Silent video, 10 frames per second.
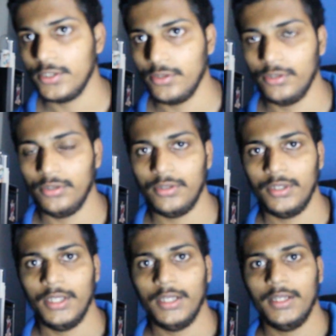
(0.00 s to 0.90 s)
So
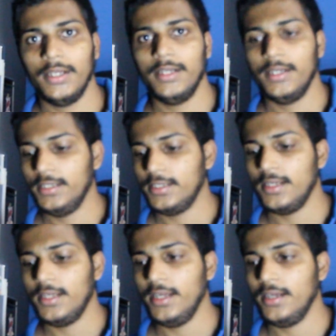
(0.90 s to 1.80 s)
it's
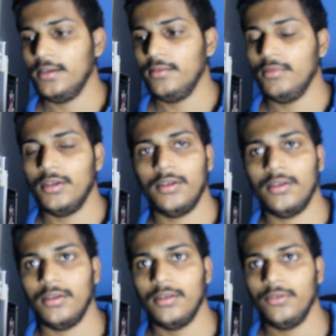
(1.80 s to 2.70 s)
like
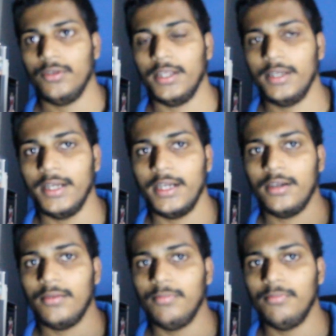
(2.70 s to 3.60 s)
you can
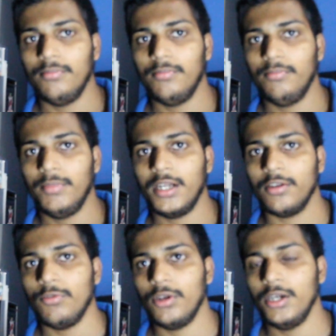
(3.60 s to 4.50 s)
get better
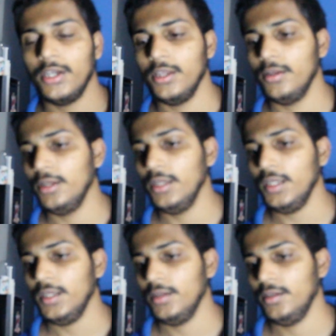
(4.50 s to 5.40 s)

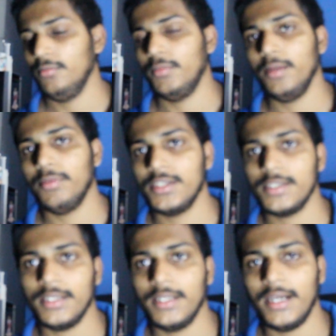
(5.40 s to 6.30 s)
quality by
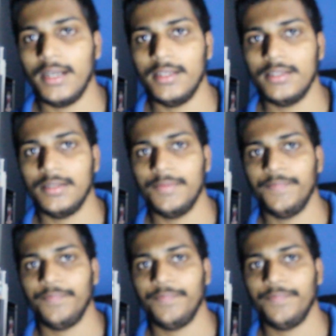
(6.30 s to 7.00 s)
purchasing that lens.